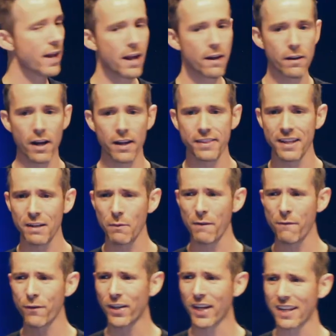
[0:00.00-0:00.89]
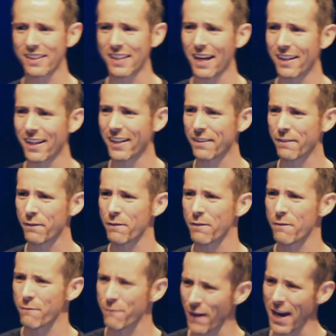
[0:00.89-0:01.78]
And I think we forget that. Like,
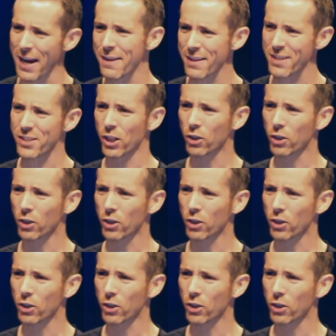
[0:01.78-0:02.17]
Faith